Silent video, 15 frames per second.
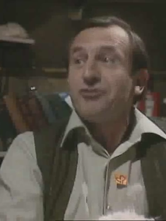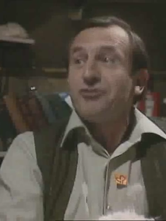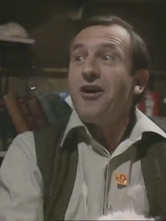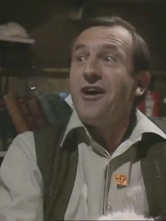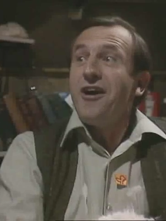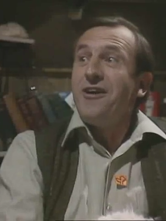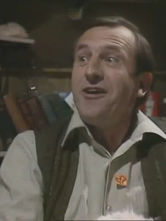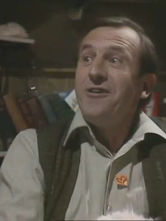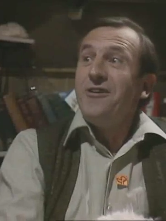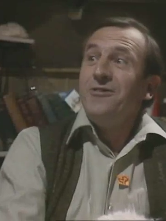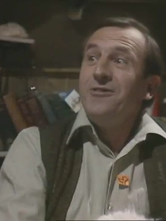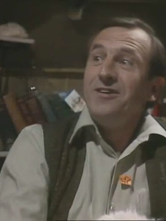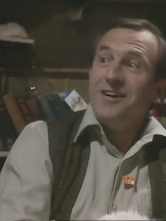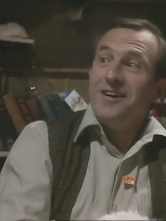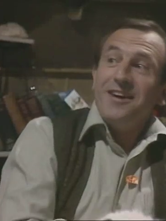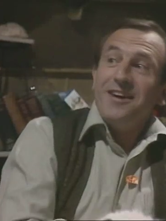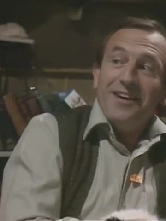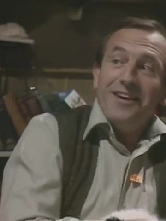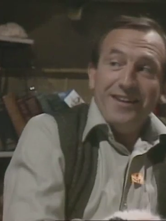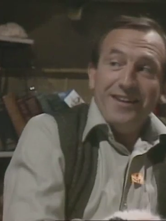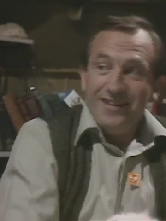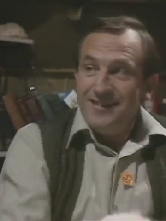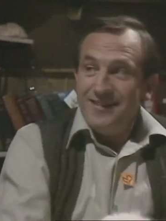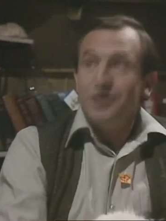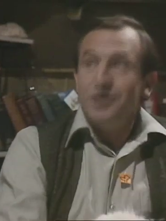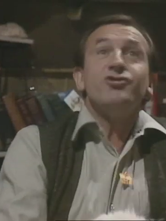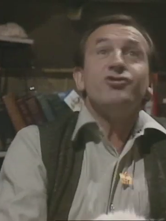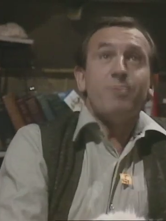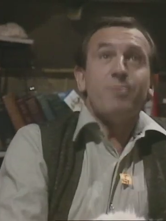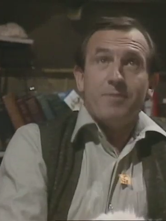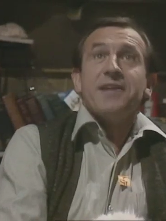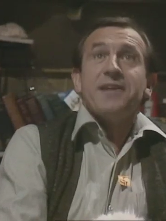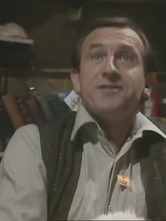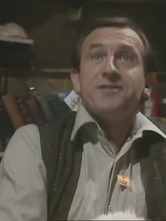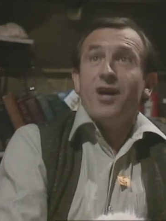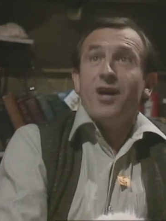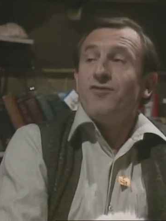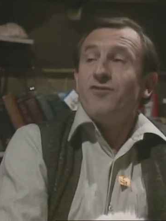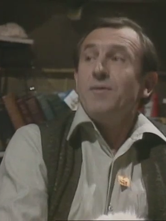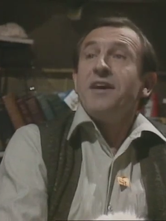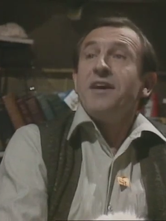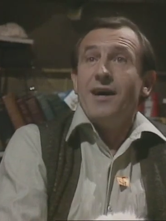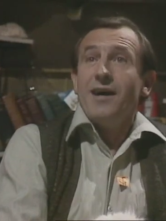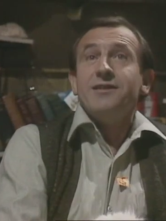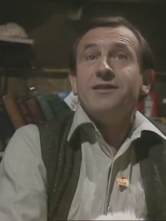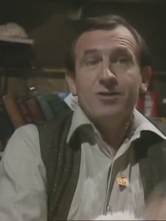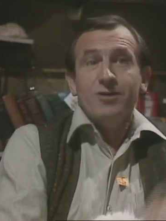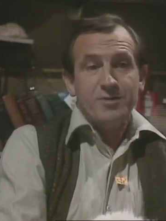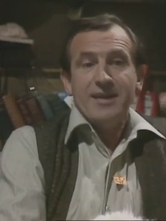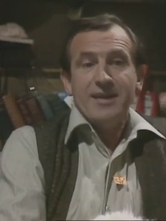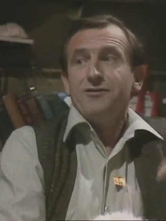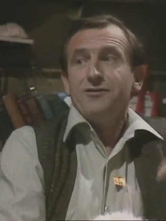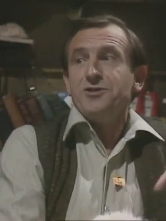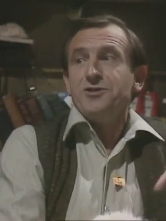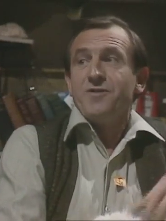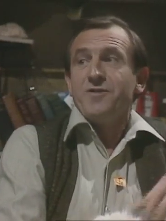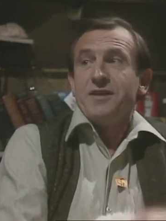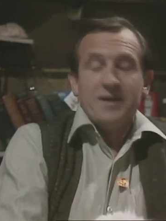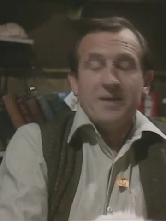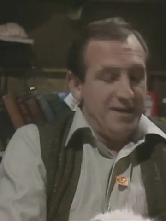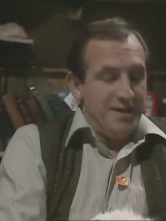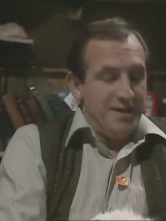true! You drop a Pakistani from any height, he'll always land on his feet.